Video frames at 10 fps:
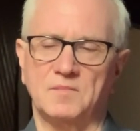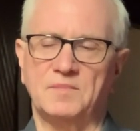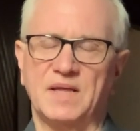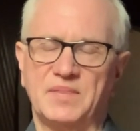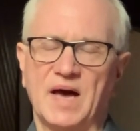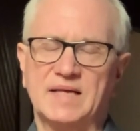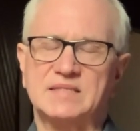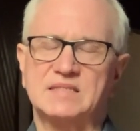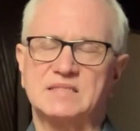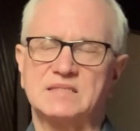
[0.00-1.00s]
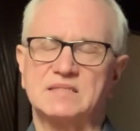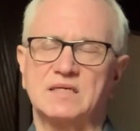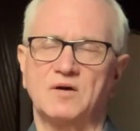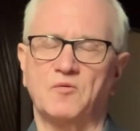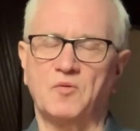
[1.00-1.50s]
But that's
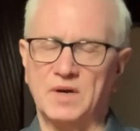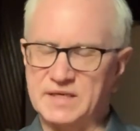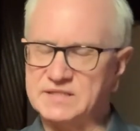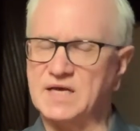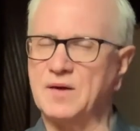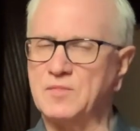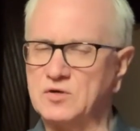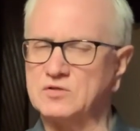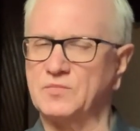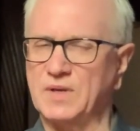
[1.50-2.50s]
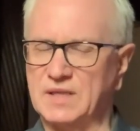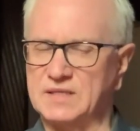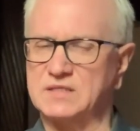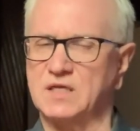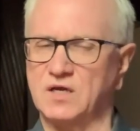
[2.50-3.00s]
what examiners will be
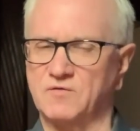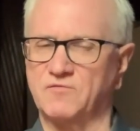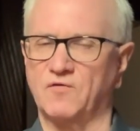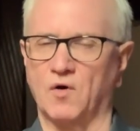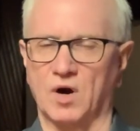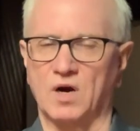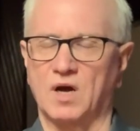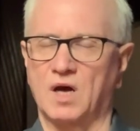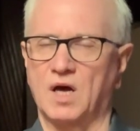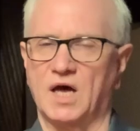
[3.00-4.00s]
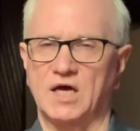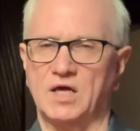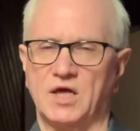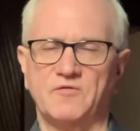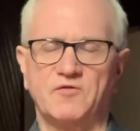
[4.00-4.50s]
listening for.
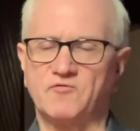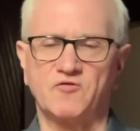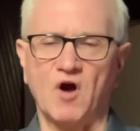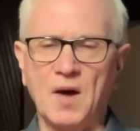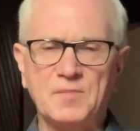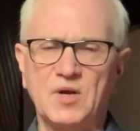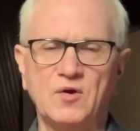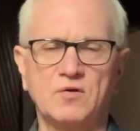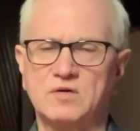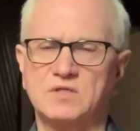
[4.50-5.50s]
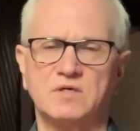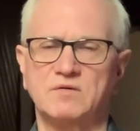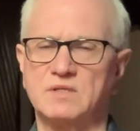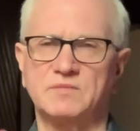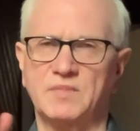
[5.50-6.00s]
If you drop a note or
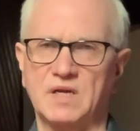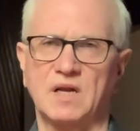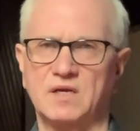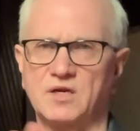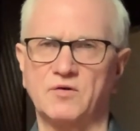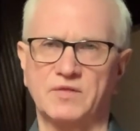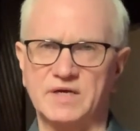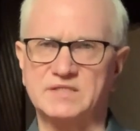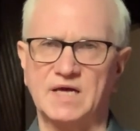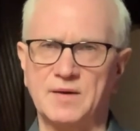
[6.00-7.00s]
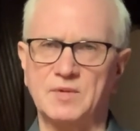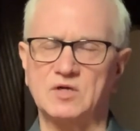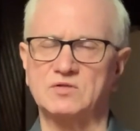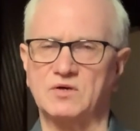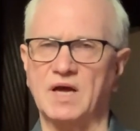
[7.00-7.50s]
two in the middle, you know, the
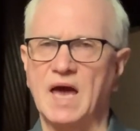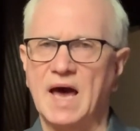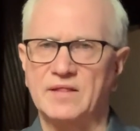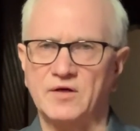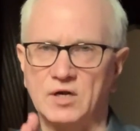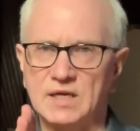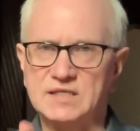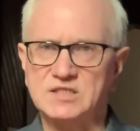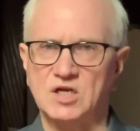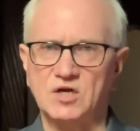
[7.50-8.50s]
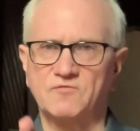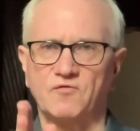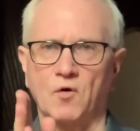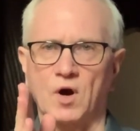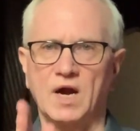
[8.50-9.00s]
examiners, okay, they're listening
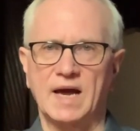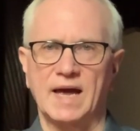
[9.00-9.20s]
for,